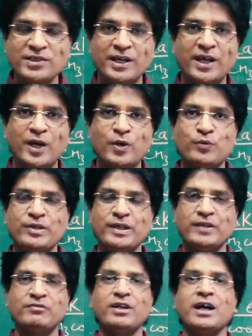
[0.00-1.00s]
till now we
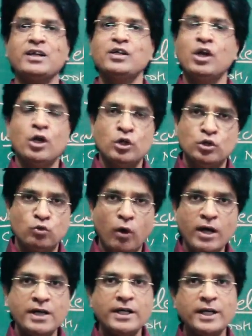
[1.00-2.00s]
have done
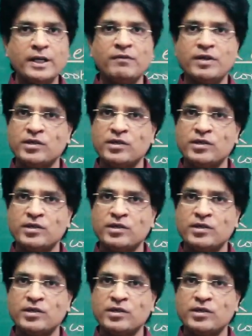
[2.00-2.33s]
qualitative